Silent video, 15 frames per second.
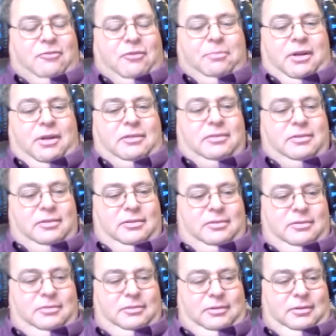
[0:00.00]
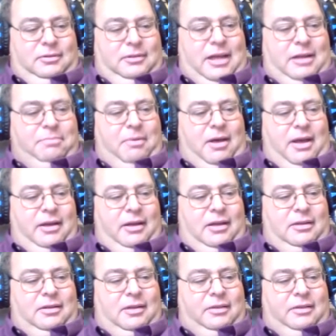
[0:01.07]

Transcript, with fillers: got developed where we have a president